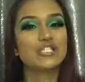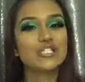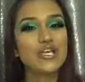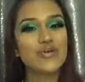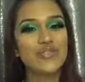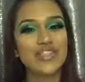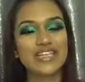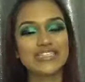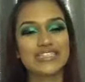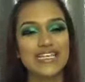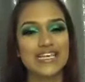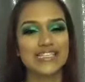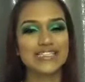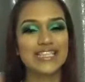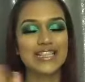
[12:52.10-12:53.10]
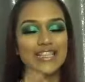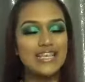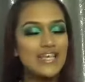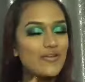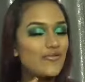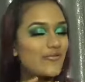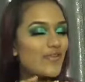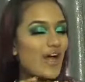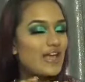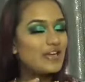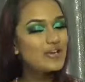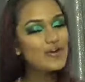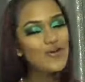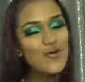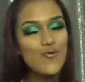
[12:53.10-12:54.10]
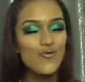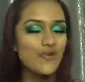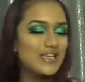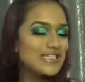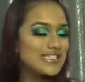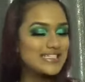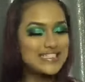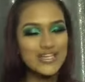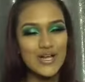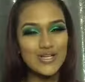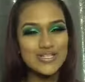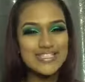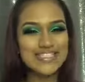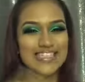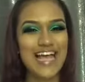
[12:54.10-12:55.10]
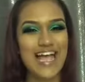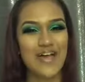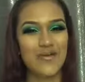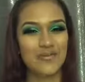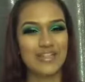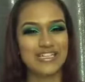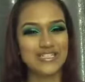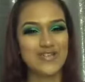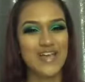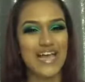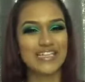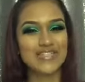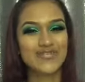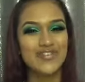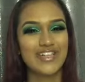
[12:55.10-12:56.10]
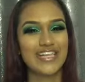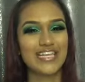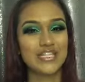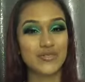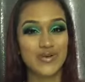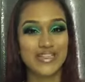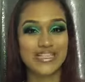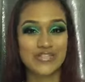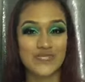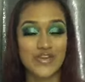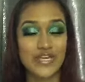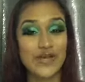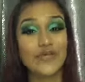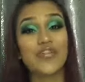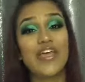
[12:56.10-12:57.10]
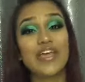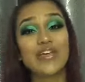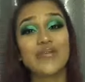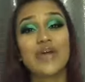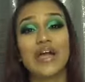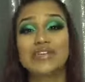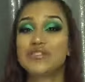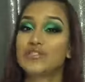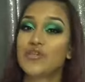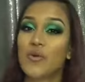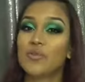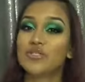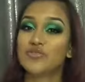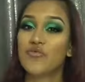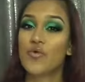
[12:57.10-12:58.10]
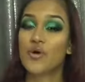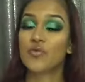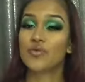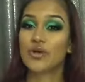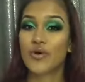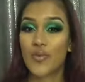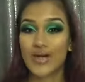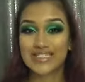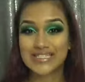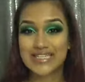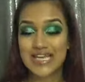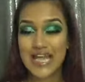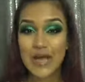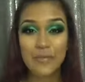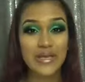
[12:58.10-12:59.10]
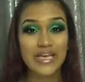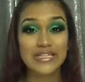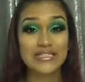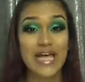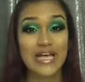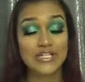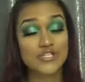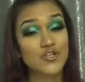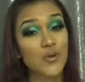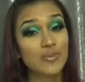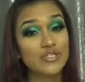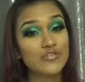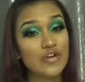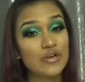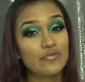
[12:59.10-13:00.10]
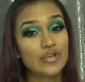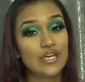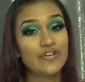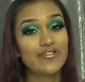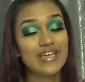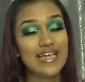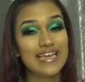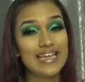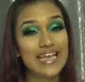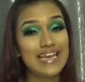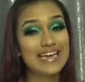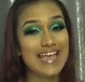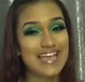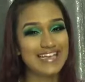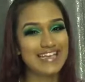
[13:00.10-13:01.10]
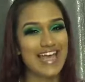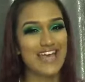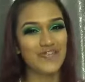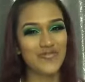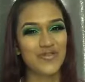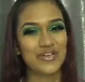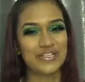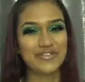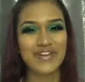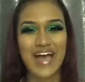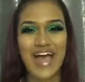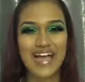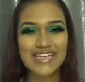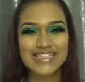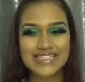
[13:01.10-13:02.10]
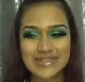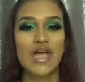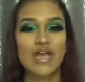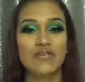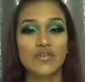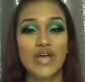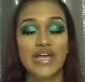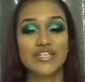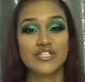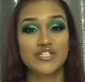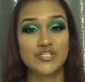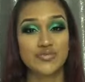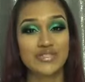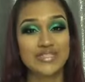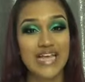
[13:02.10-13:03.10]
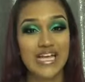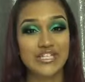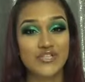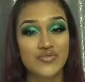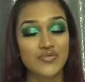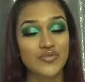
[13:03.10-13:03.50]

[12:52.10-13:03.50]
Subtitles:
So this is the final result. I hope that you guys really enjoyed this video. Thank you guys so much for requesting it because I had so much fun recreating it again for you guys. If you guys do decide to